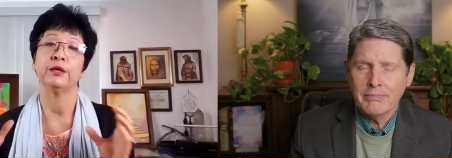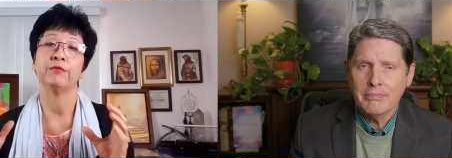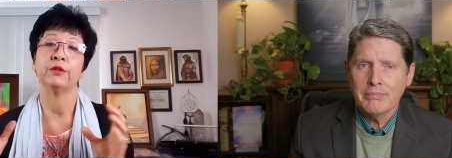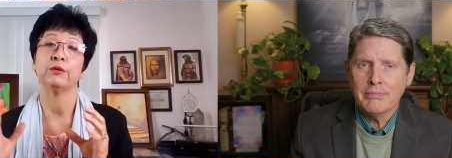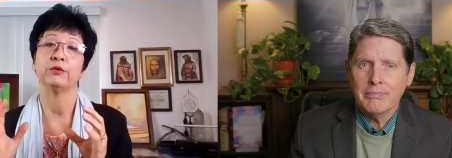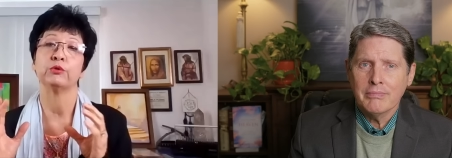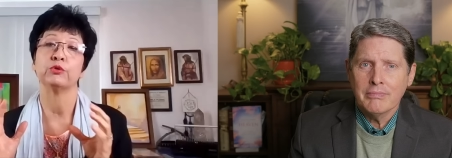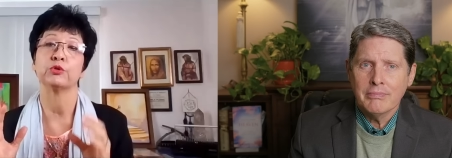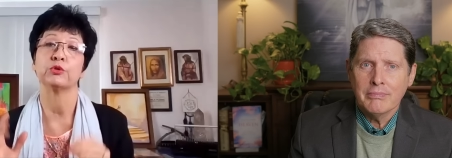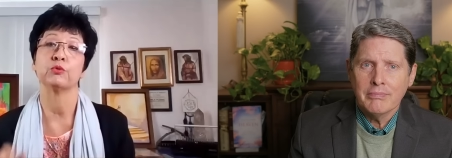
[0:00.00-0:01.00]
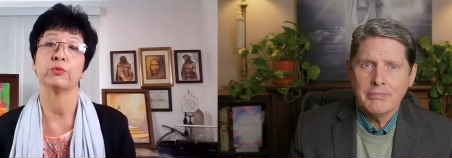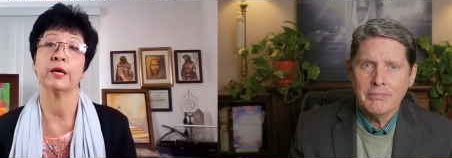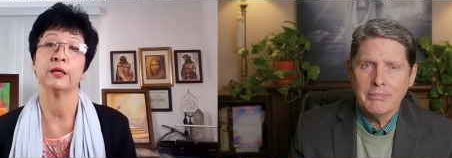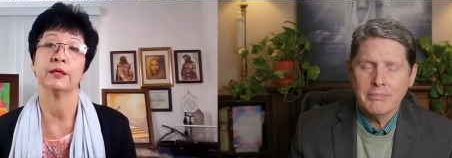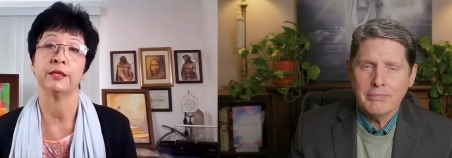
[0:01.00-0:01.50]
Speaker 1: of those two
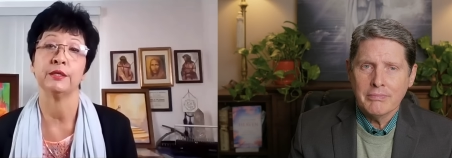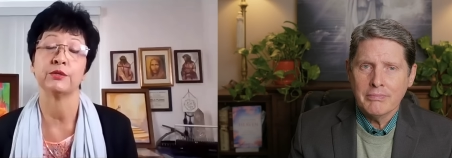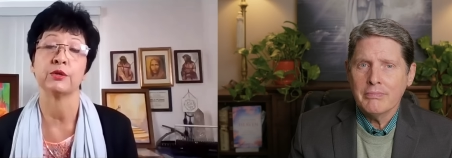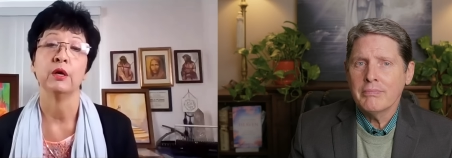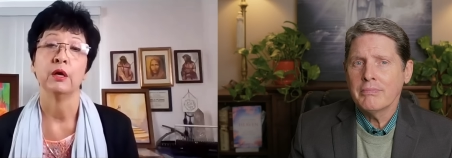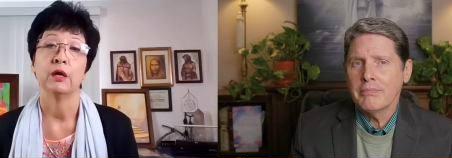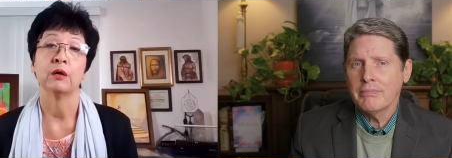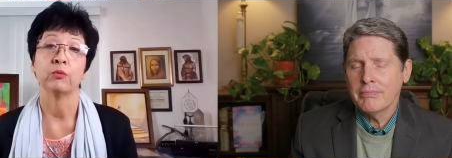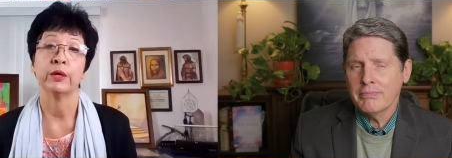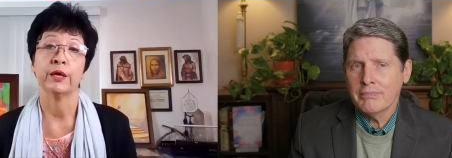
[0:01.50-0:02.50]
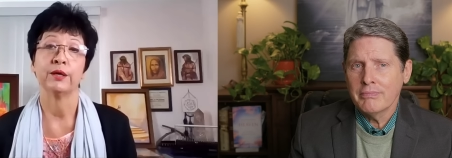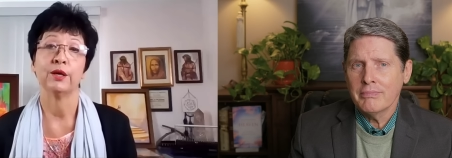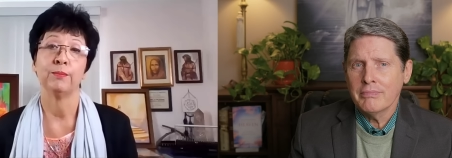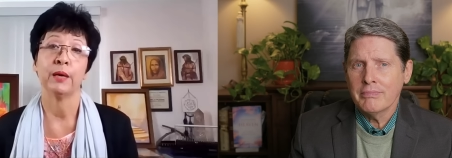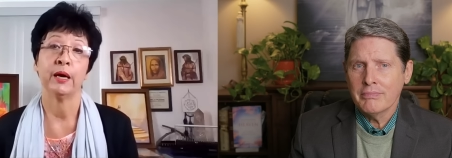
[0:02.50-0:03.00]
realities when I
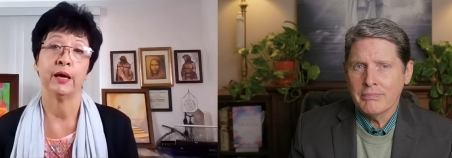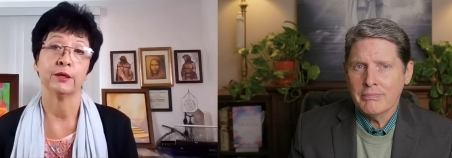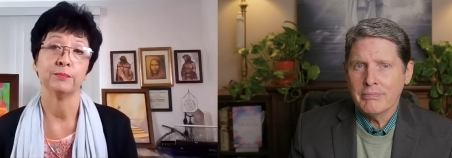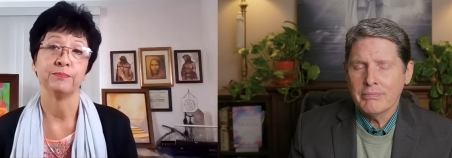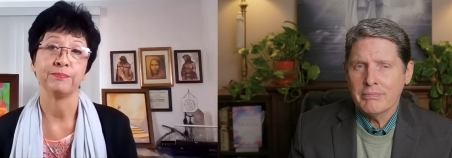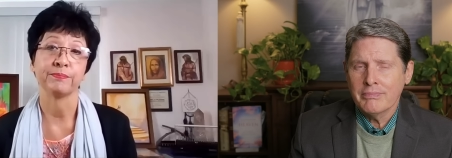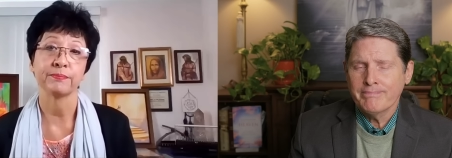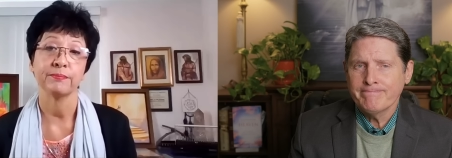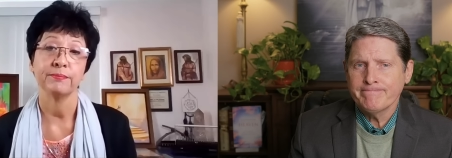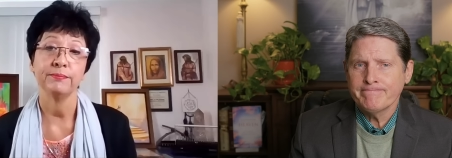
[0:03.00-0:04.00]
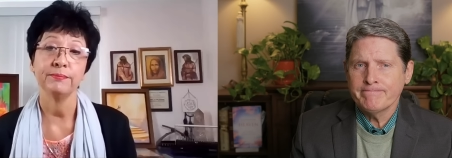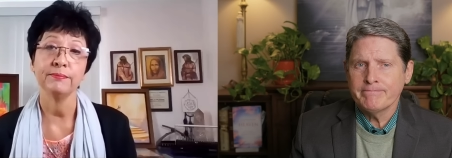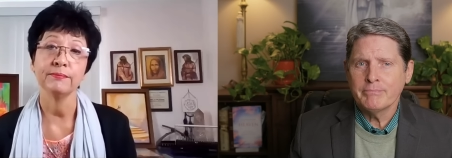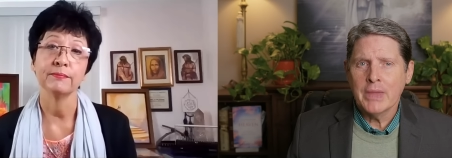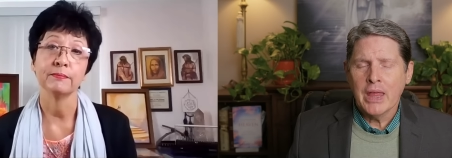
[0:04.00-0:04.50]
came back.
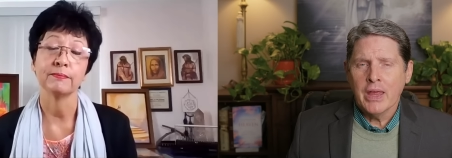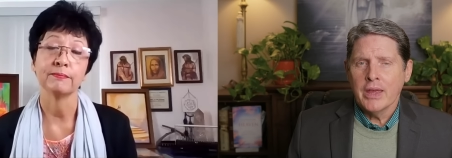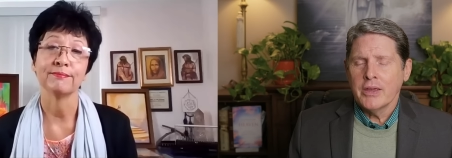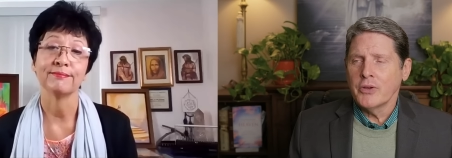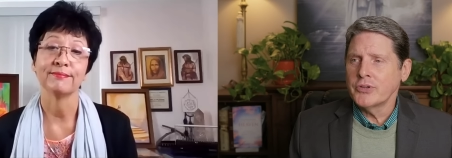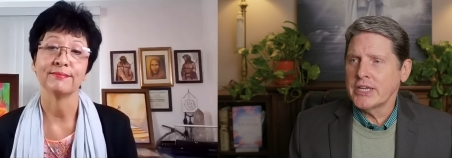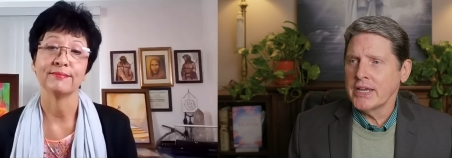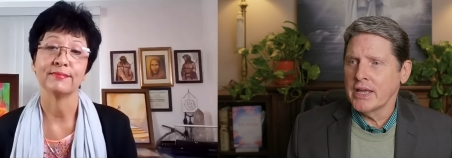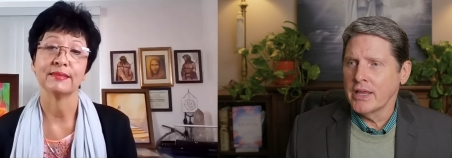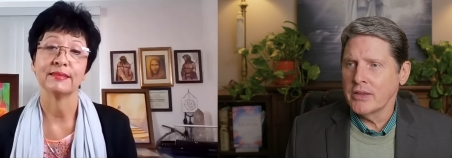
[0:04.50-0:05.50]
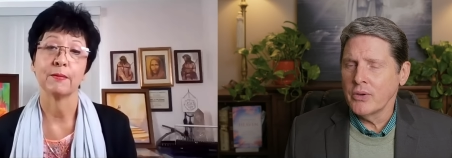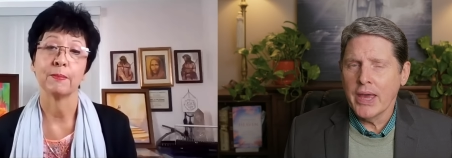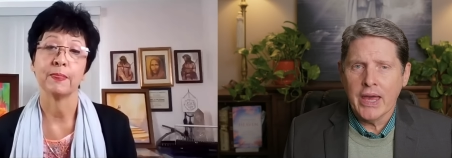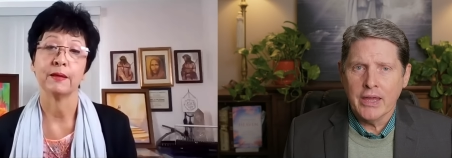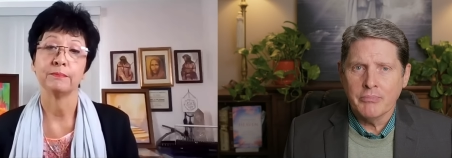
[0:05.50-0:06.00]
Speaker 2: Mm. You know, Tina, you
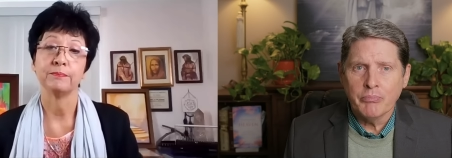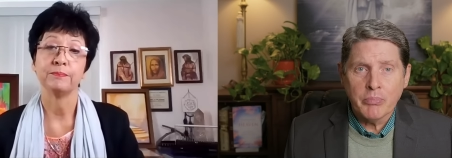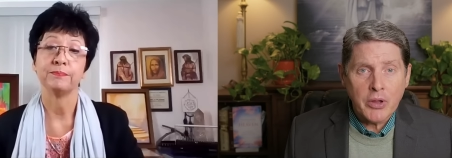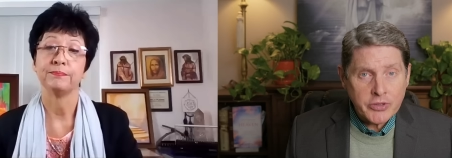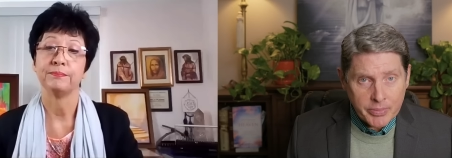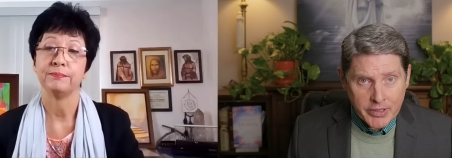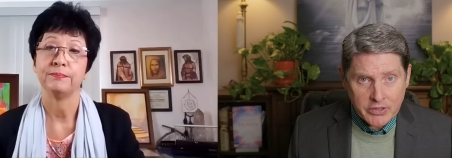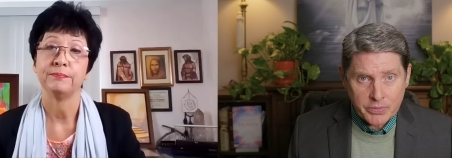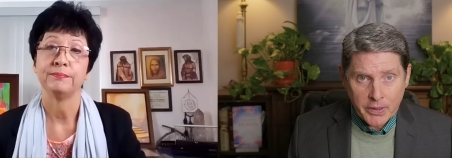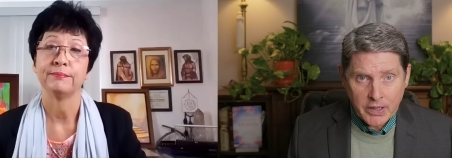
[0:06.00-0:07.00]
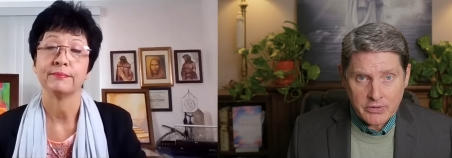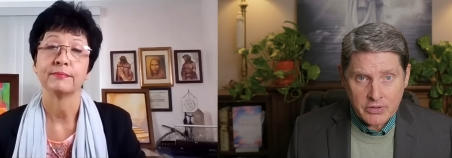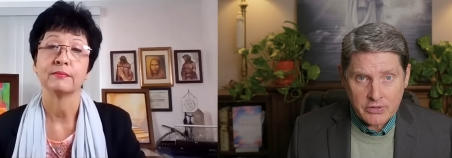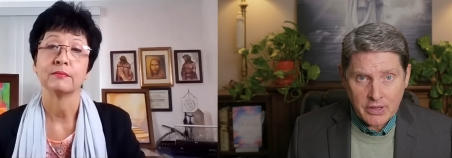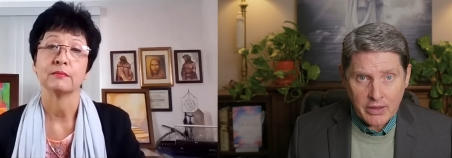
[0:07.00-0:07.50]
had multiple
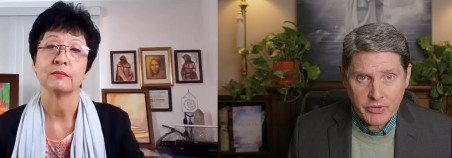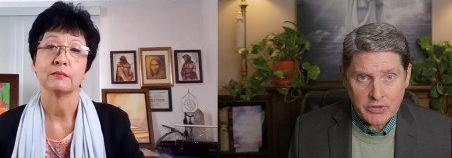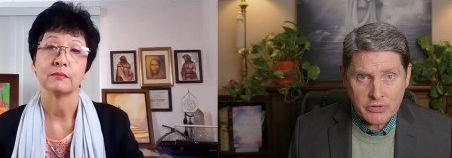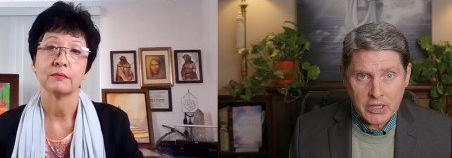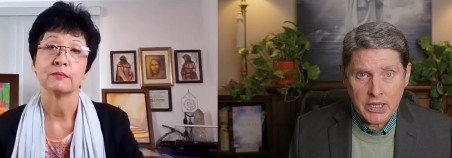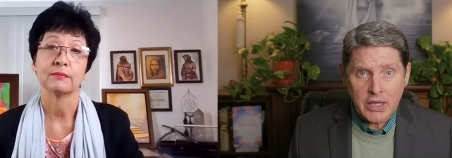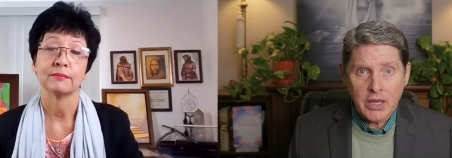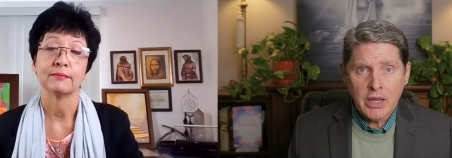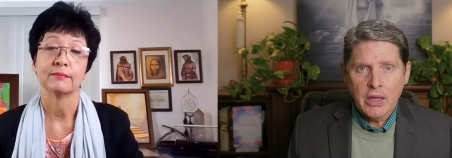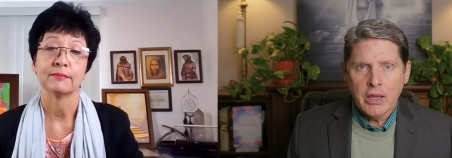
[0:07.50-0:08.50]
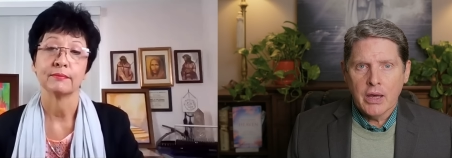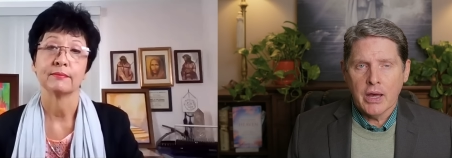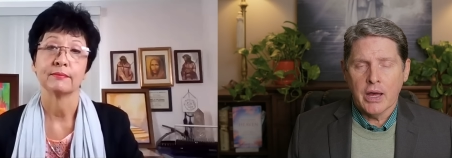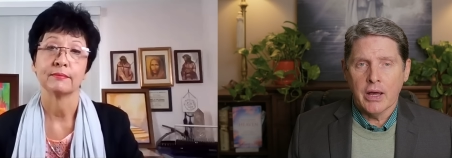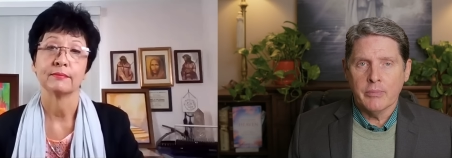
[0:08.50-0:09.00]
experiences, obviously.
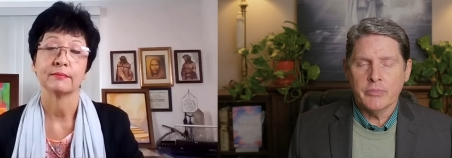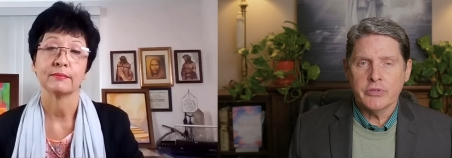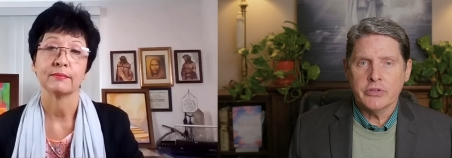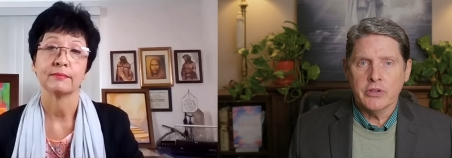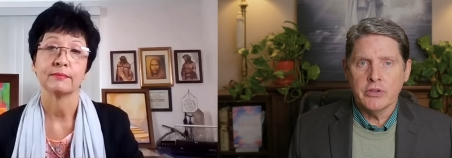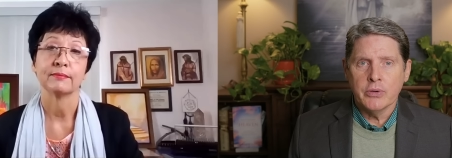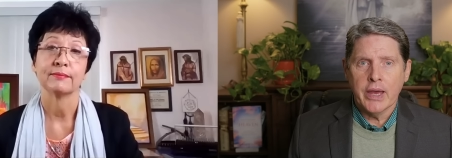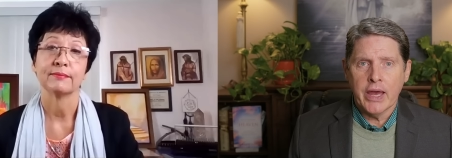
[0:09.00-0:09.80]
So you